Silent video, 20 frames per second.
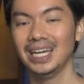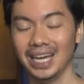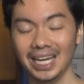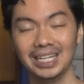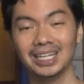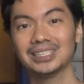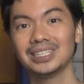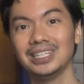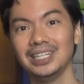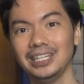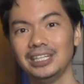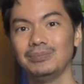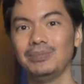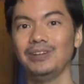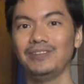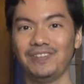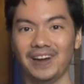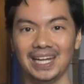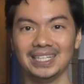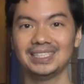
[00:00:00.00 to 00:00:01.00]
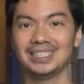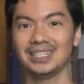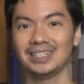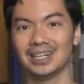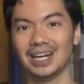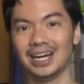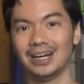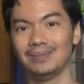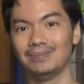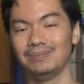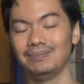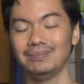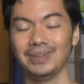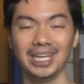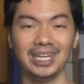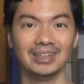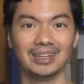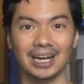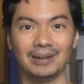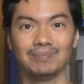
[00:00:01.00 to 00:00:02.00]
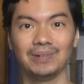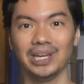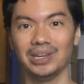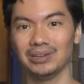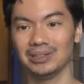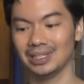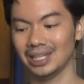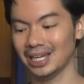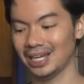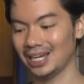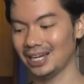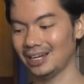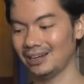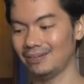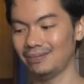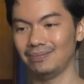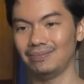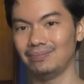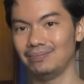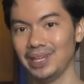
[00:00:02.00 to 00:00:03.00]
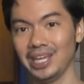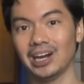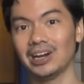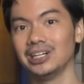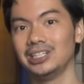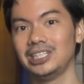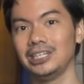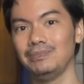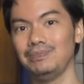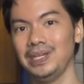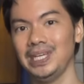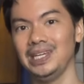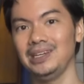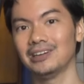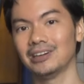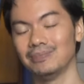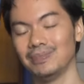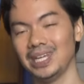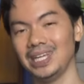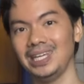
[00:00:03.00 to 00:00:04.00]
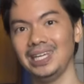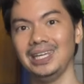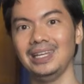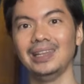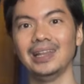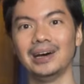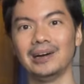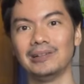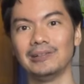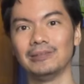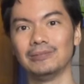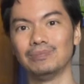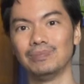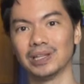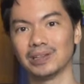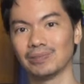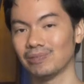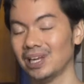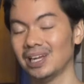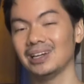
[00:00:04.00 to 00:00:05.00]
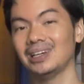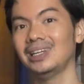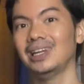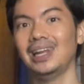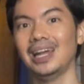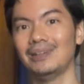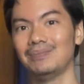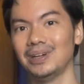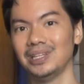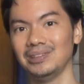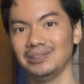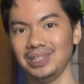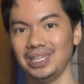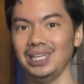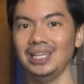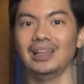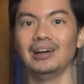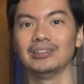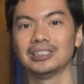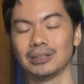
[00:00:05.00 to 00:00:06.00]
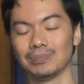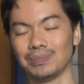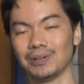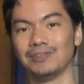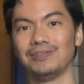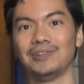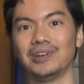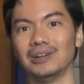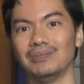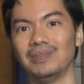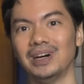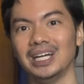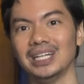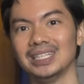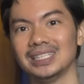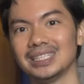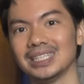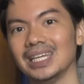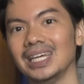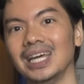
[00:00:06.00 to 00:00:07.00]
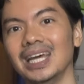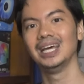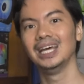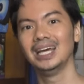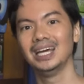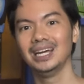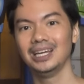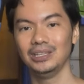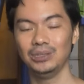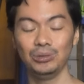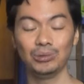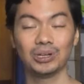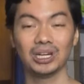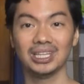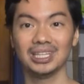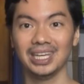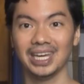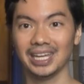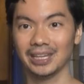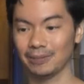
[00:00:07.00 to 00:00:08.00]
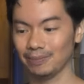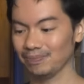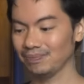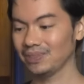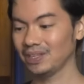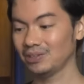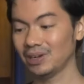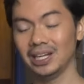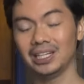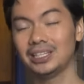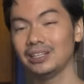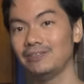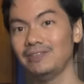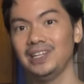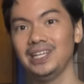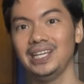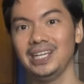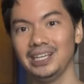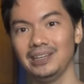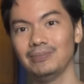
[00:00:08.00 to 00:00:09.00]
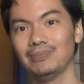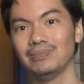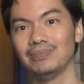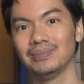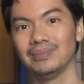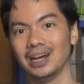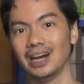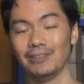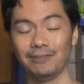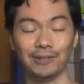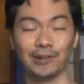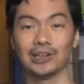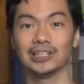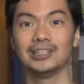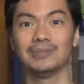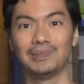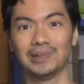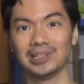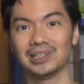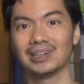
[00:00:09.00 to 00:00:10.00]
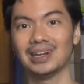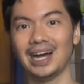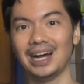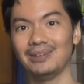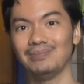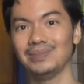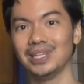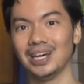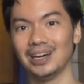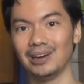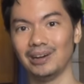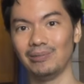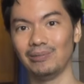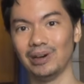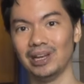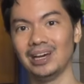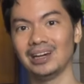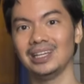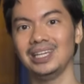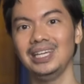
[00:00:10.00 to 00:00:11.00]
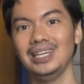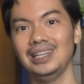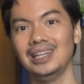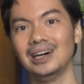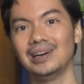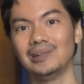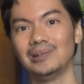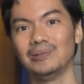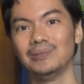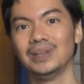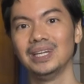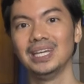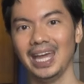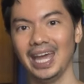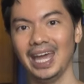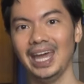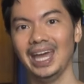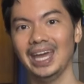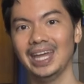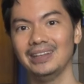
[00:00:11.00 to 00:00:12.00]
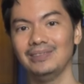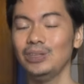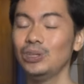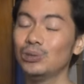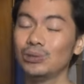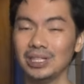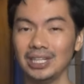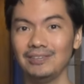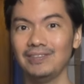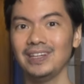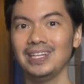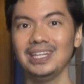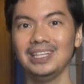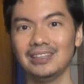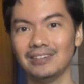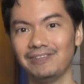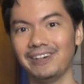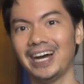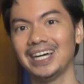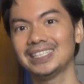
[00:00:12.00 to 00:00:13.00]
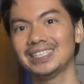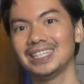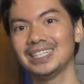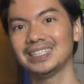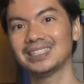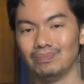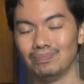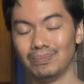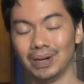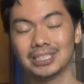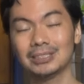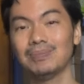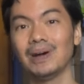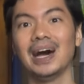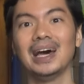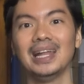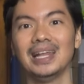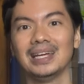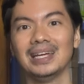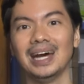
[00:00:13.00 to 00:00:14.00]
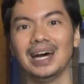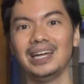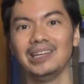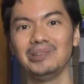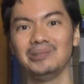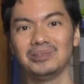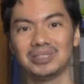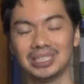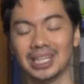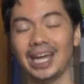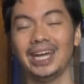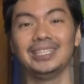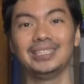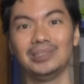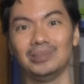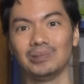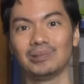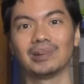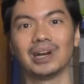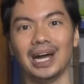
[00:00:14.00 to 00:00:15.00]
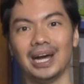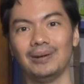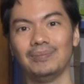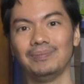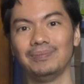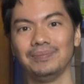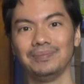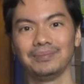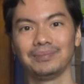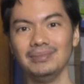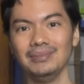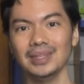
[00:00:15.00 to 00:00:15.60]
It doesn't need to be fancy RAM. May RAM ngayon na may RGB or may ilaw. walang kinalaman yung ilaw sa performance. You can get relatively affordable RAM na walang ilaw. And you don't even need the fastest. Mas mahalaga yung size ng RAM.